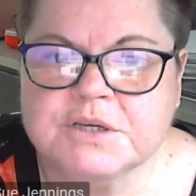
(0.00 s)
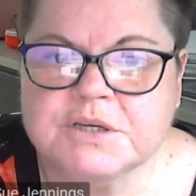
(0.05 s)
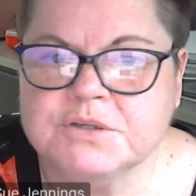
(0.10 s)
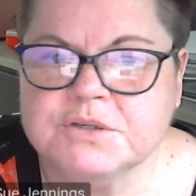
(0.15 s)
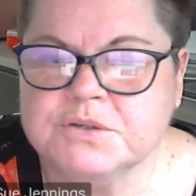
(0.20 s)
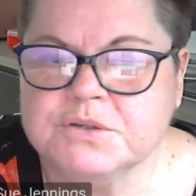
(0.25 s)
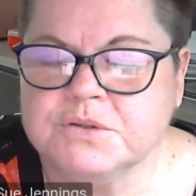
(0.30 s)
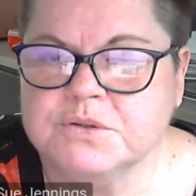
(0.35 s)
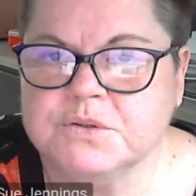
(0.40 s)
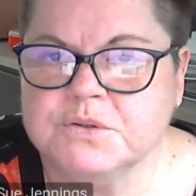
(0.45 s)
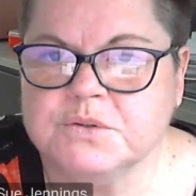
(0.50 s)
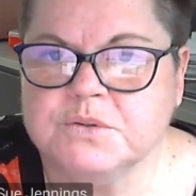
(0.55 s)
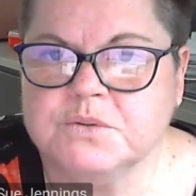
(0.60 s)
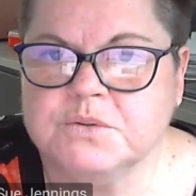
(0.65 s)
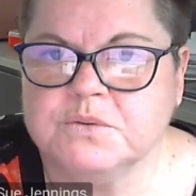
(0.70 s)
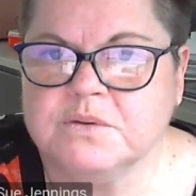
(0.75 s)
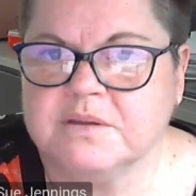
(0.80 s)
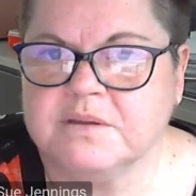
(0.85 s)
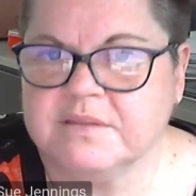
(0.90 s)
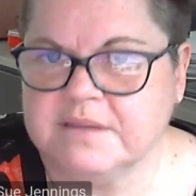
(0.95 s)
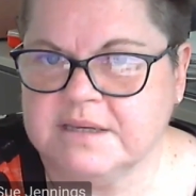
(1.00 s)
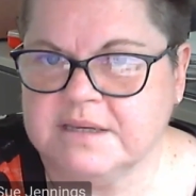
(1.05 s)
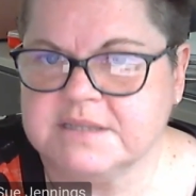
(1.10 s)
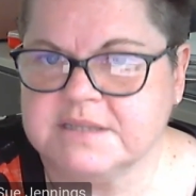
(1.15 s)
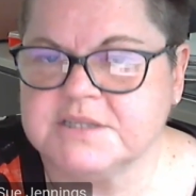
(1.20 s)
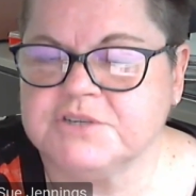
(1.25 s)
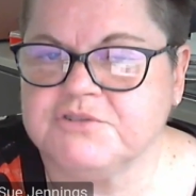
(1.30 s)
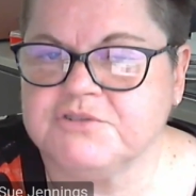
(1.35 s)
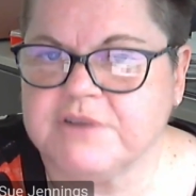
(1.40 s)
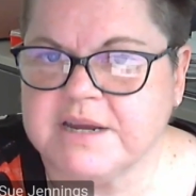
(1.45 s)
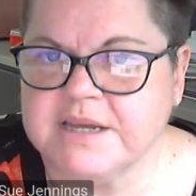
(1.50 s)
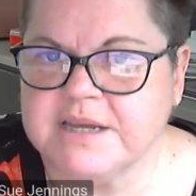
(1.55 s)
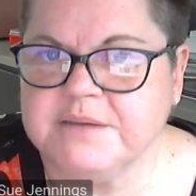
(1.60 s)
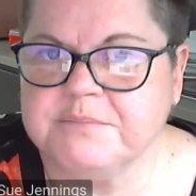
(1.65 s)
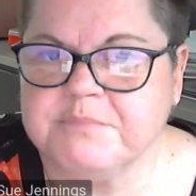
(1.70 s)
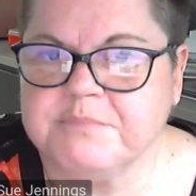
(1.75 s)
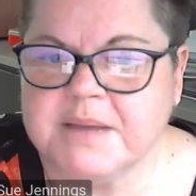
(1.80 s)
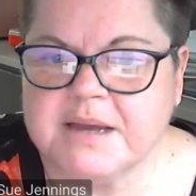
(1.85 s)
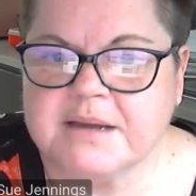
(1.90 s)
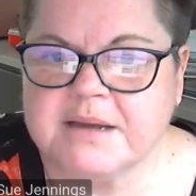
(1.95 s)
to the
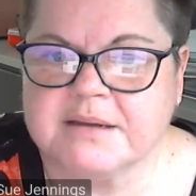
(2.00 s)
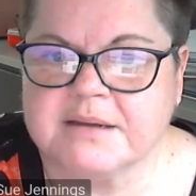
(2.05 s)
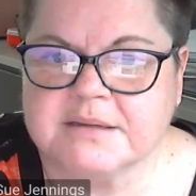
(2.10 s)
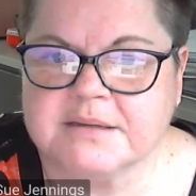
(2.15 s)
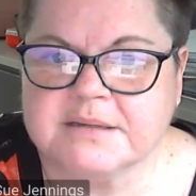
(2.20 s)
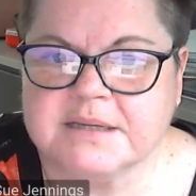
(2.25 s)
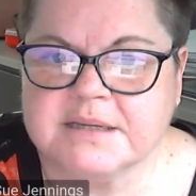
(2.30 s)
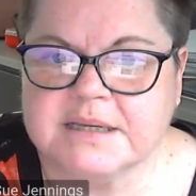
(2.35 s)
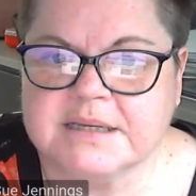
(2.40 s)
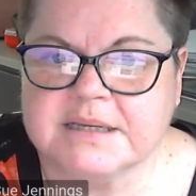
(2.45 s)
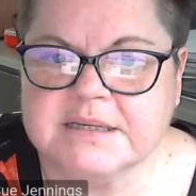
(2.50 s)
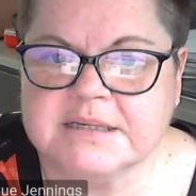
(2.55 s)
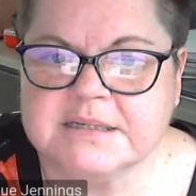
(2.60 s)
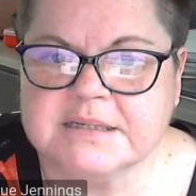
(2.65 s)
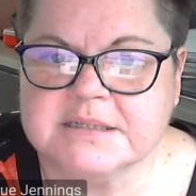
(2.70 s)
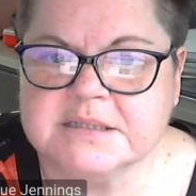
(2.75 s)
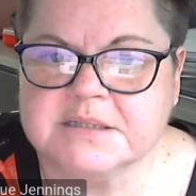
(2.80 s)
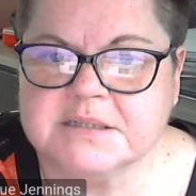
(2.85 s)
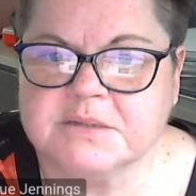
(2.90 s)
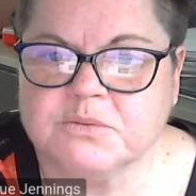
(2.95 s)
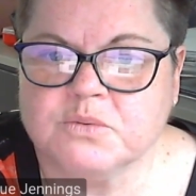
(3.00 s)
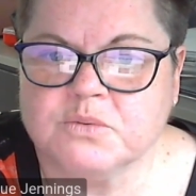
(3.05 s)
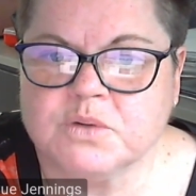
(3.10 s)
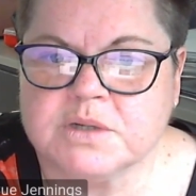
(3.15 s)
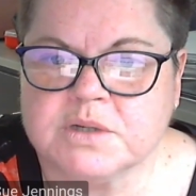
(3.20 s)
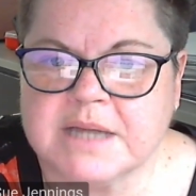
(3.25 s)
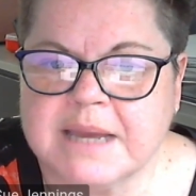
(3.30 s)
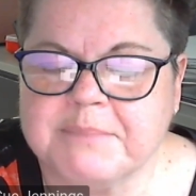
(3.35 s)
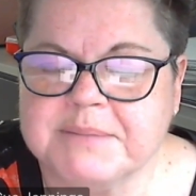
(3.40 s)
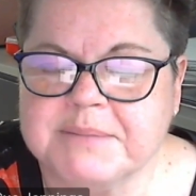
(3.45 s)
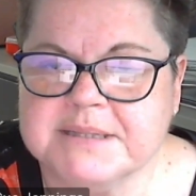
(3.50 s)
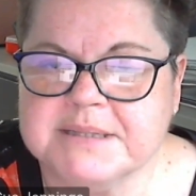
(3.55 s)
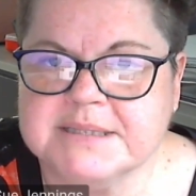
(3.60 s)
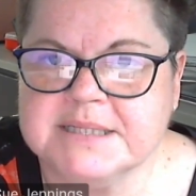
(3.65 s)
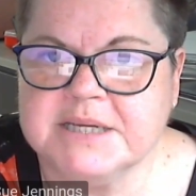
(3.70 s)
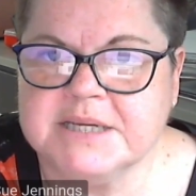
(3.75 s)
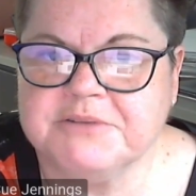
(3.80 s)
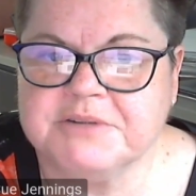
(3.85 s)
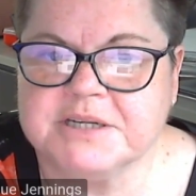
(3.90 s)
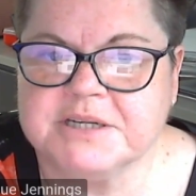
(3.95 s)
Australian market and what happens
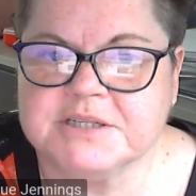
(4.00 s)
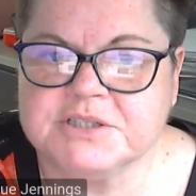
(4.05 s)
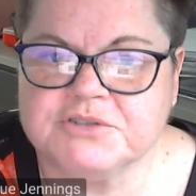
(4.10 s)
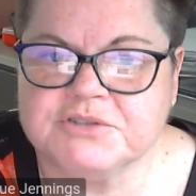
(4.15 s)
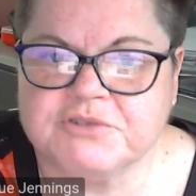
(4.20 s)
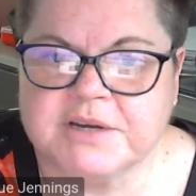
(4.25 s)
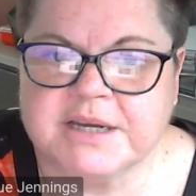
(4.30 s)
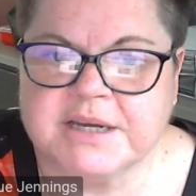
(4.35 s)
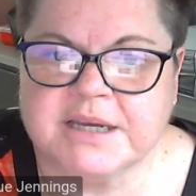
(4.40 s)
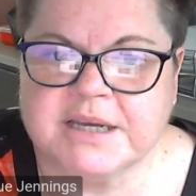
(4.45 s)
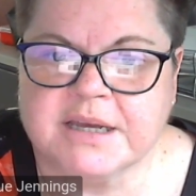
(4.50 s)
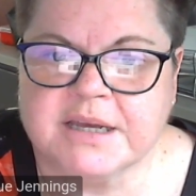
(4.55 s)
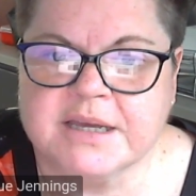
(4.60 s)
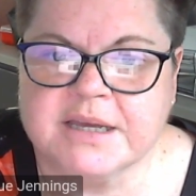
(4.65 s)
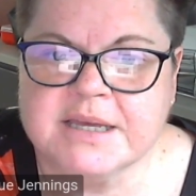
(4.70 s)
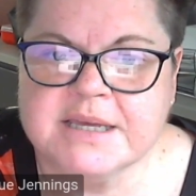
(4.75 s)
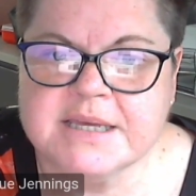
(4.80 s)
here in Australia.